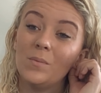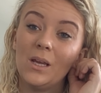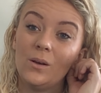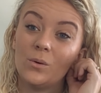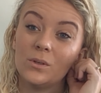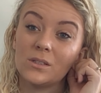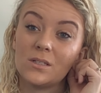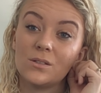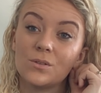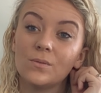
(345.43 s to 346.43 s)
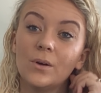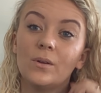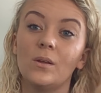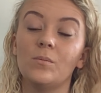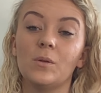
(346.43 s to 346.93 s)
me not wanting to
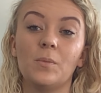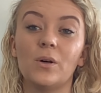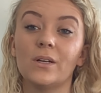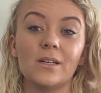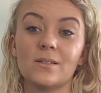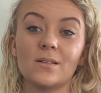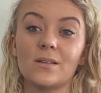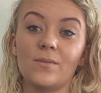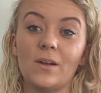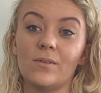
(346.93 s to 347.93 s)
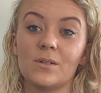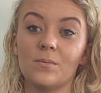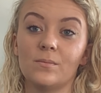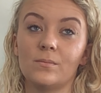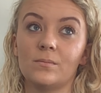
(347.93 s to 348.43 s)
ruin them with pockets, because I've never
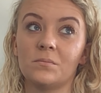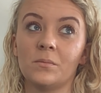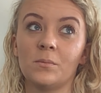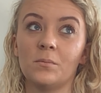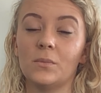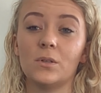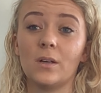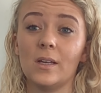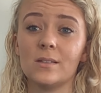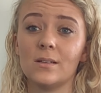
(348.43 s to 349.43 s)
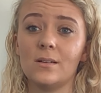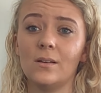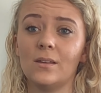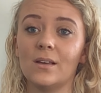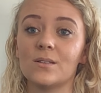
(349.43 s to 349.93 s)
done pockets, I
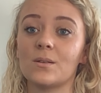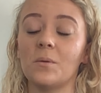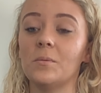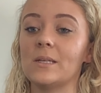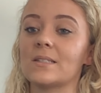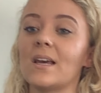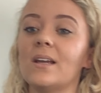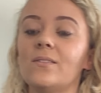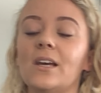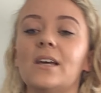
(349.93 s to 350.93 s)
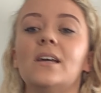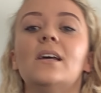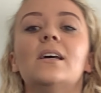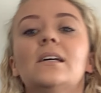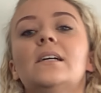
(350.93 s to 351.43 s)
don't think, so I'm a bit scared of
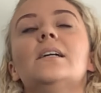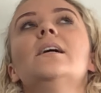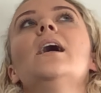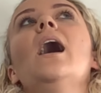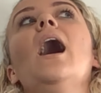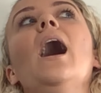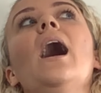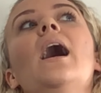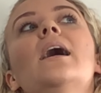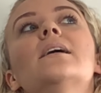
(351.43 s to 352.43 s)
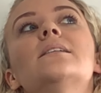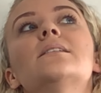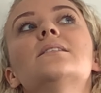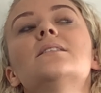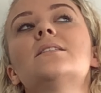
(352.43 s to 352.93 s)
it.
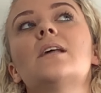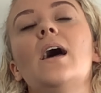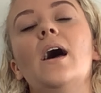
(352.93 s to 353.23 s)
And